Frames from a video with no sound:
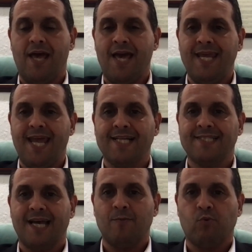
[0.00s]
any
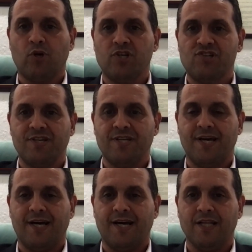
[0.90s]
anti-abortion
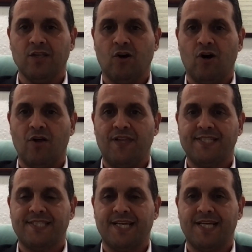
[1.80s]
law
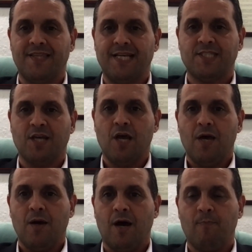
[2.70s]
that
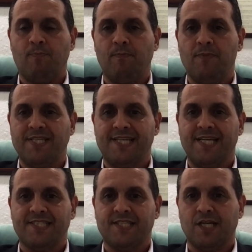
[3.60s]

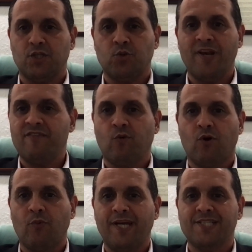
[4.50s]
says
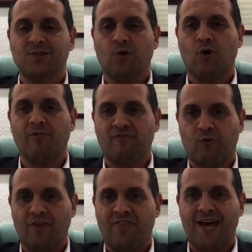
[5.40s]
24 weeks or
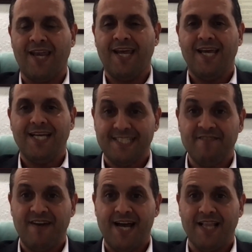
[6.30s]
before that is
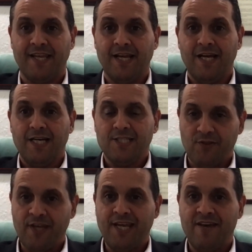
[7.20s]
invalid.
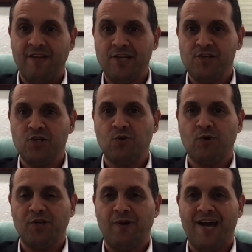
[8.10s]
So then you have an issue
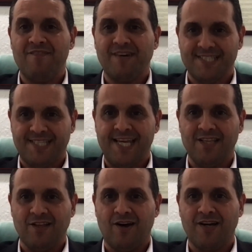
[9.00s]
where you have a
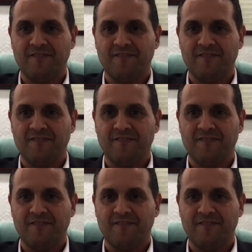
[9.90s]
state law